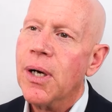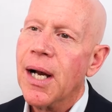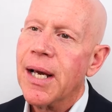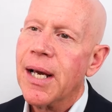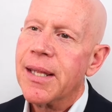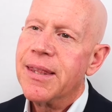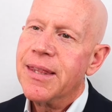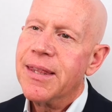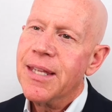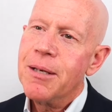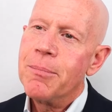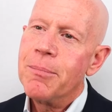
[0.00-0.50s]
I
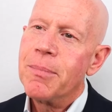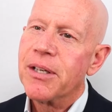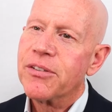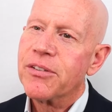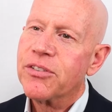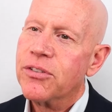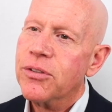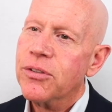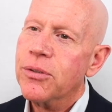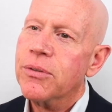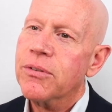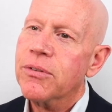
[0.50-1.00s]
think my
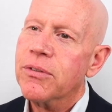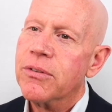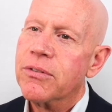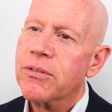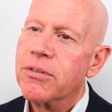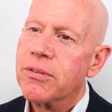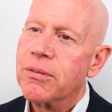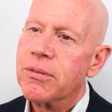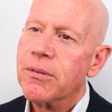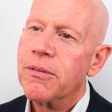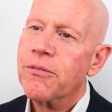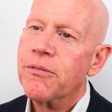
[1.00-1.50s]

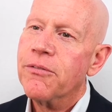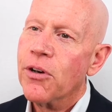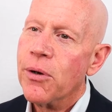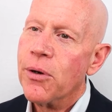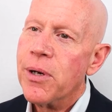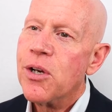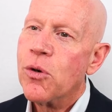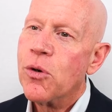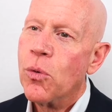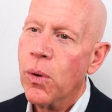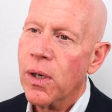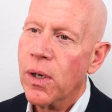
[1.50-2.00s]
students
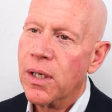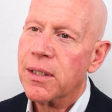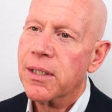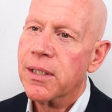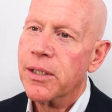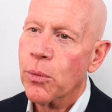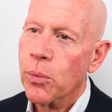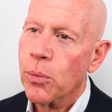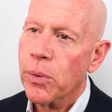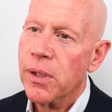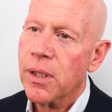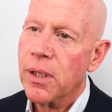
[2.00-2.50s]
very
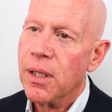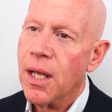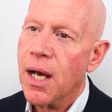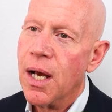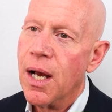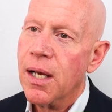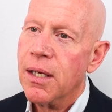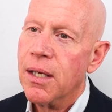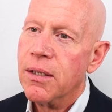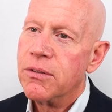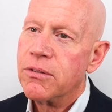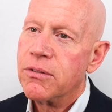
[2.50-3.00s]
quickly
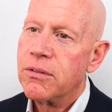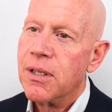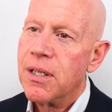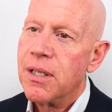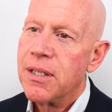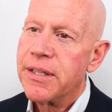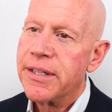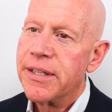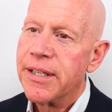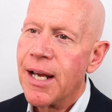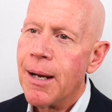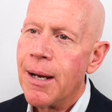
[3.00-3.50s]
realize
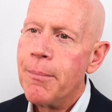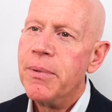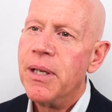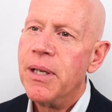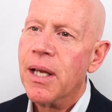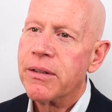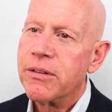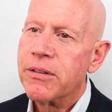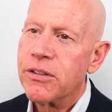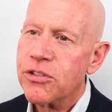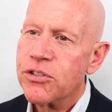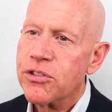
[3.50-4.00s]
that I'm
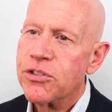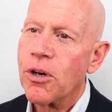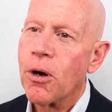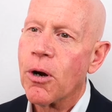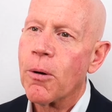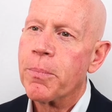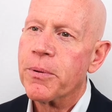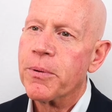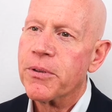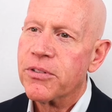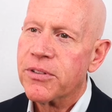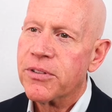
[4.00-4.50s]
not the
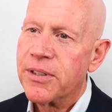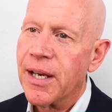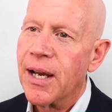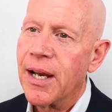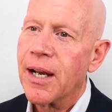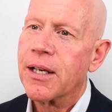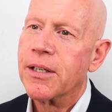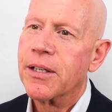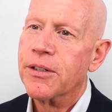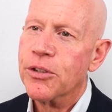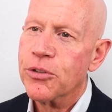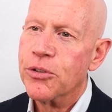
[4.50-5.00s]
sharpest
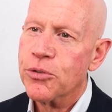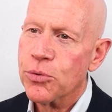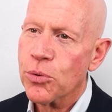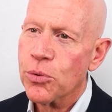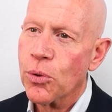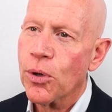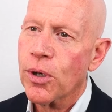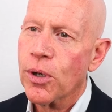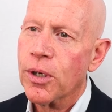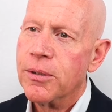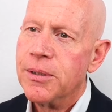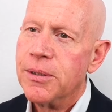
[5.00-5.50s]
tack in the
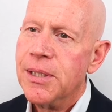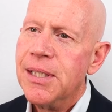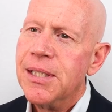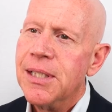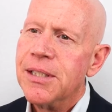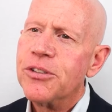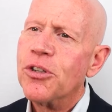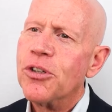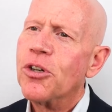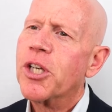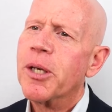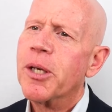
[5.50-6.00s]
drawer.
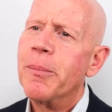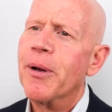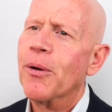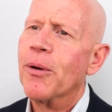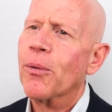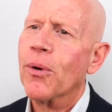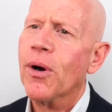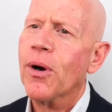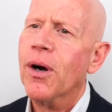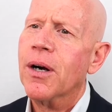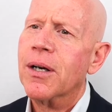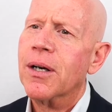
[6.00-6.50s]
Don't get me
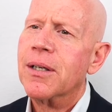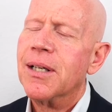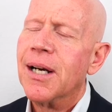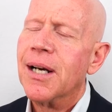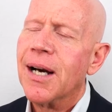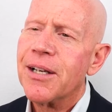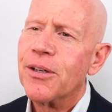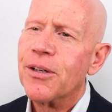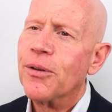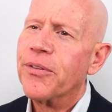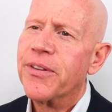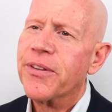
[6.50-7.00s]
wrong,
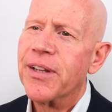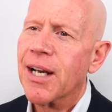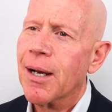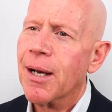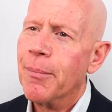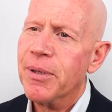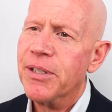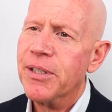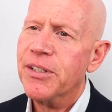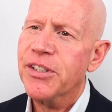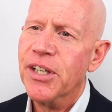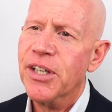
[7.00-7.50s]
I don't think
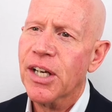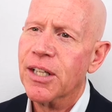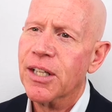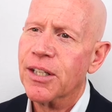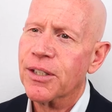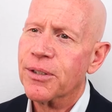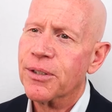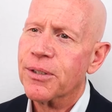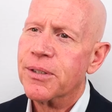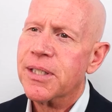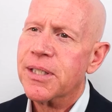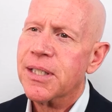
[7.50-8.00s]
I'm a
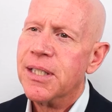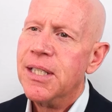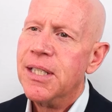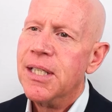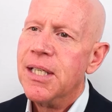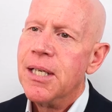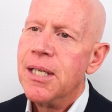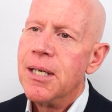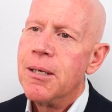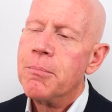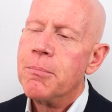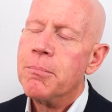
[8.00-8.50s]
dullard,
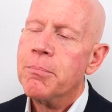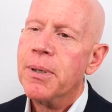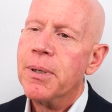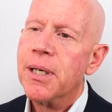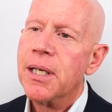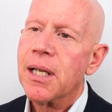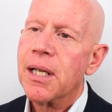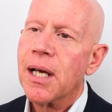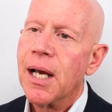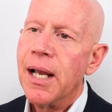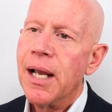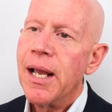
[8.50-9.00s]

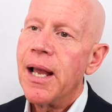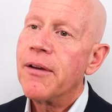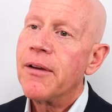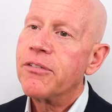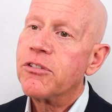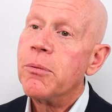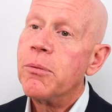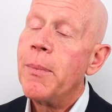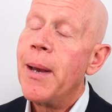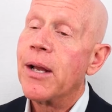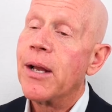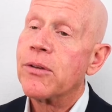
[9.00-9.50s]
but I have
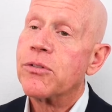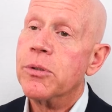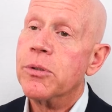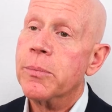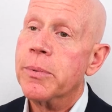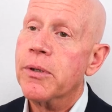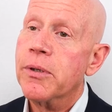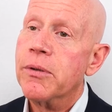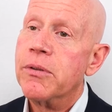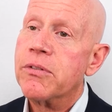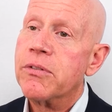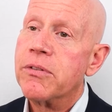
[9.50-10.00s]
some
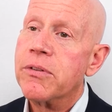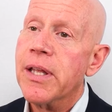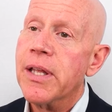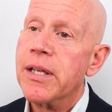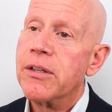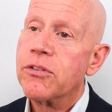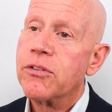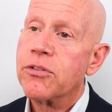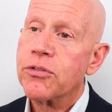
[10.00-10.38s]
attributes that